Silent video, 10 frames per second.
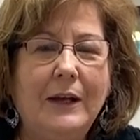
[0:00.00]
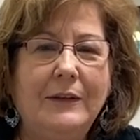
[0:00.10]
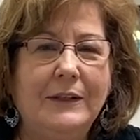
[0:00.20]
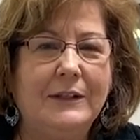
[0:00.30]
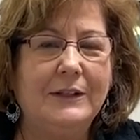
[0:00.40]

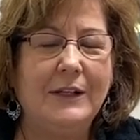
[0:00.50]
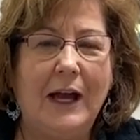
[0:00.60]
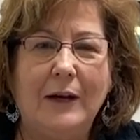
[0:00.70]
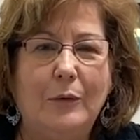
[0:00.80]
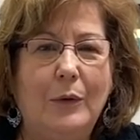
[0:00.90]
This is
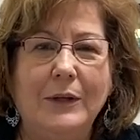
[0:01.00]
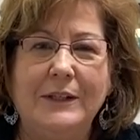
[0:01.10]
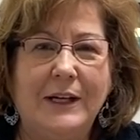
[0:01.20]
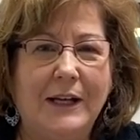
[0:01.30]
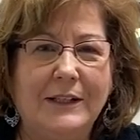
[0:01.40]
not a
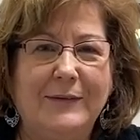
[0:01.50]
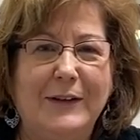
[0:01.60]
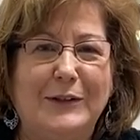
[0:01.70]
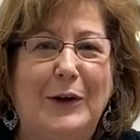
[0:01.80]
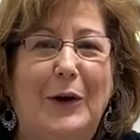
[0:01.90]

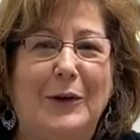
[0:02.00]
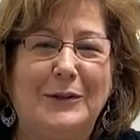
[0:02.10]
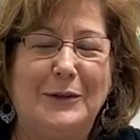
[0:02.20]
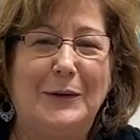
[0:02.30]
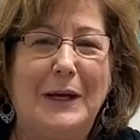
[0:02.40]
one-size-fits-all,
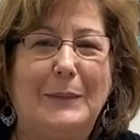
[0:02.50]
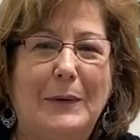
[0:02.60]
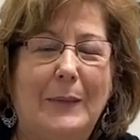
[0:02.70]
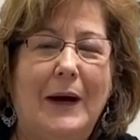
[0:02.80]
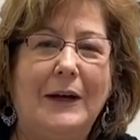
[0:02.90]
so keep in
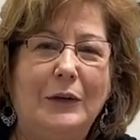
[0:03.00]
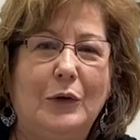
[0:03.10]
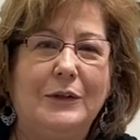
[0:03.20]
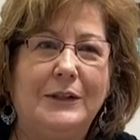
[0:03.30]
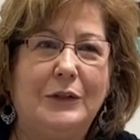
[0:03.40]
mind
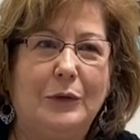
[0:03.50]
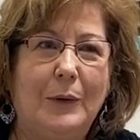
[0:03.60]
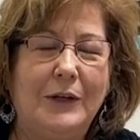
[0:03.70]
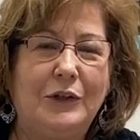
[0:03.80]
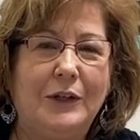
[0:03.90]
your
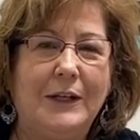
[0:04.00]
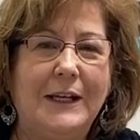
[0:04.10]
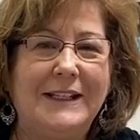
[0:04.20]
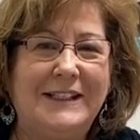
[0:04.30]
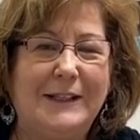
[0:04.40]
situation
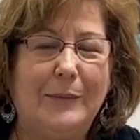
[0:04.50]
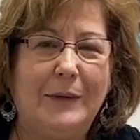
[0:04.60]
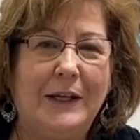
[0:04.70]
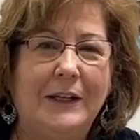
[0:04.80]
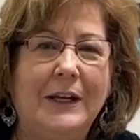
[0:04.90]
is
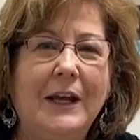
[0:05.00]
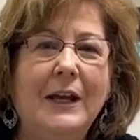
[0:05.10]
something